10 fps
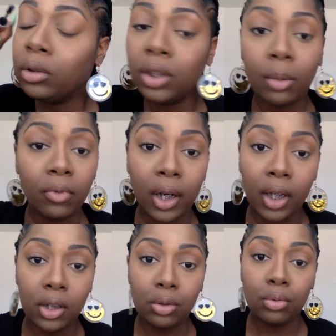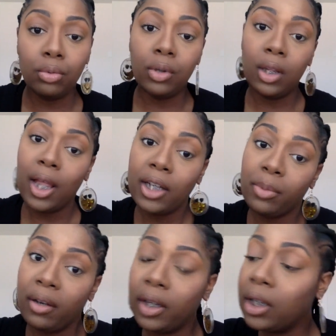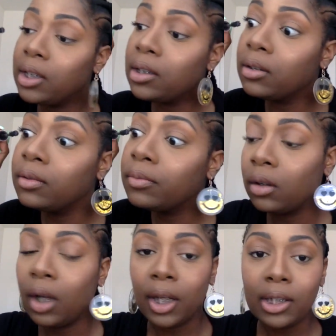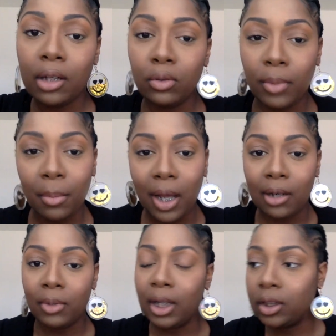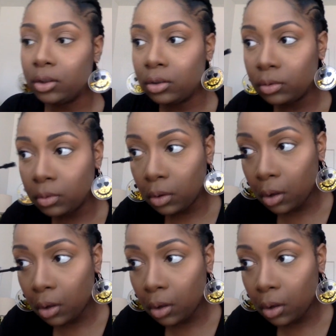we'll jump right into the lash pattern. I guess I'll do my bottom lashes too.